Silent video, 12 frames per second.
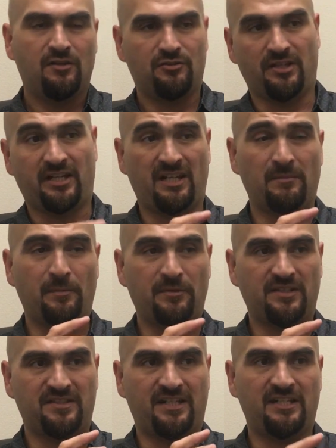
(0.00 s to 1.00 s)
So I came up
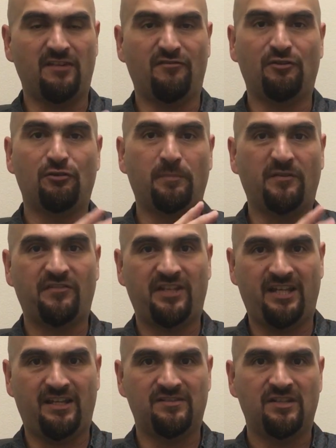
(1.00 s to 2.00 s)
with this idea of a group of
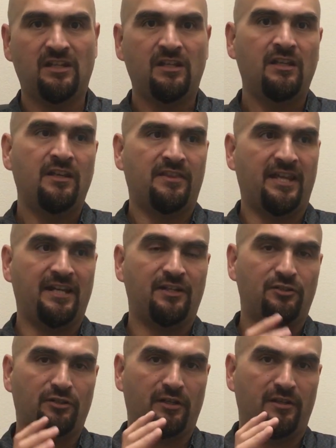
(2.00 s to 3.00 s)
kids that
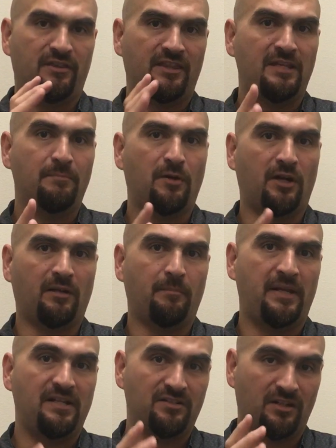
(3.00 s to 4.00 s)
enter a theme park
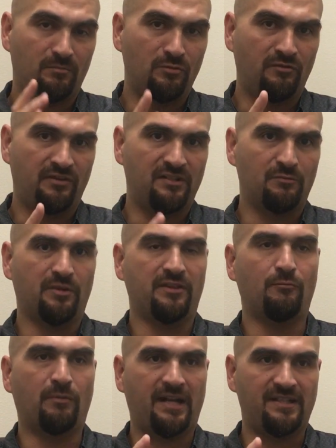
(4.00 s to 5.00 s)
based on movies where
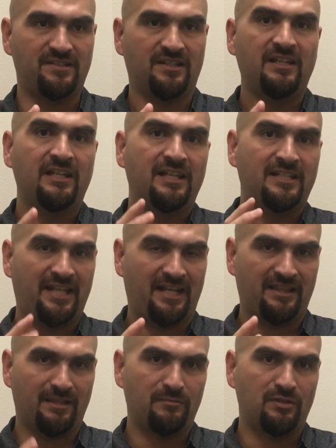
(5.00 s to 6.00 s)
the rides
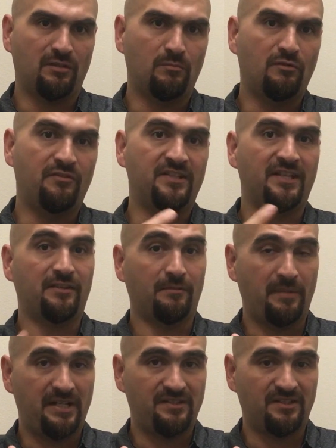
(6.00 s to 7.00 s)
take them to the movies that they're
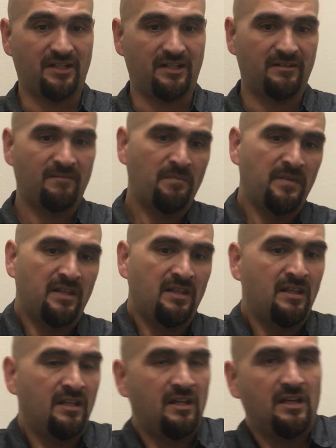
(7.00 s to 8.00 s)
based on.
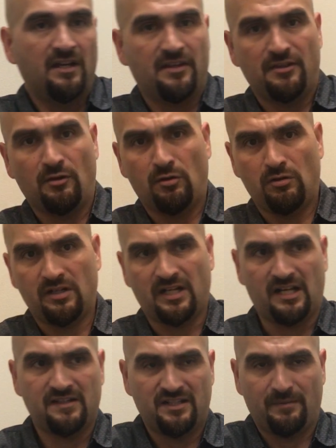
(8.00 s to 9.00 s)
The whole
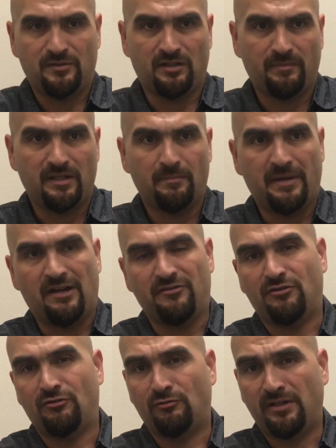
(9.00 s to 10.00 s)
concept took me
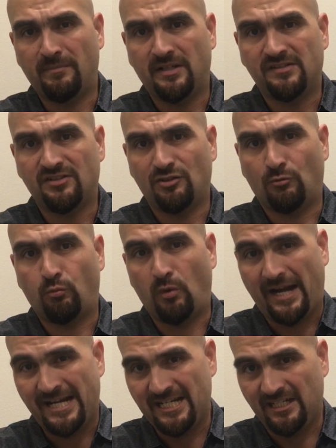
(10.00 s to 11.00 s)
about 3 months to
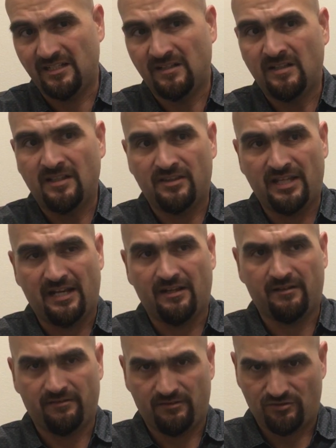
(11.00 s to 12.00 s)
write the
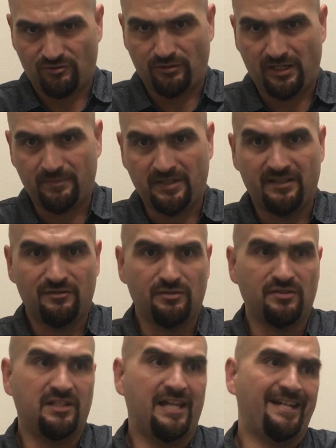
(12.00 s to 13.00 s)
script, and this
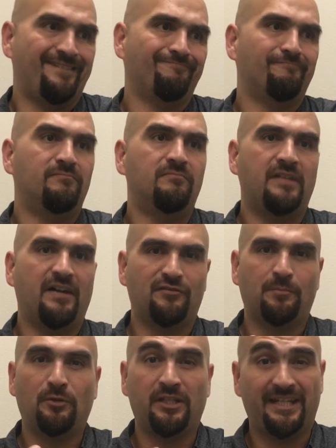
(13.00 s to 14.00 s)
was like after
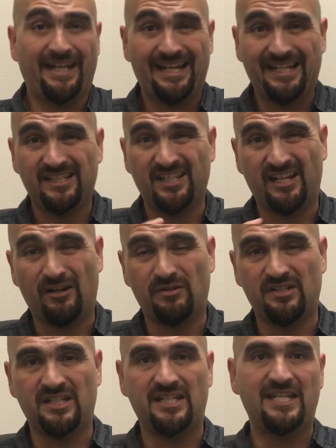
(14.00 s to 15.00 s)
putting 8-10
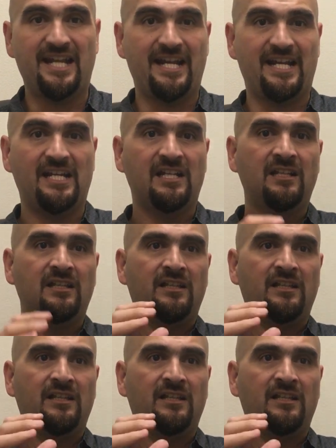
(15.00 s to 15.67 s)
hours a day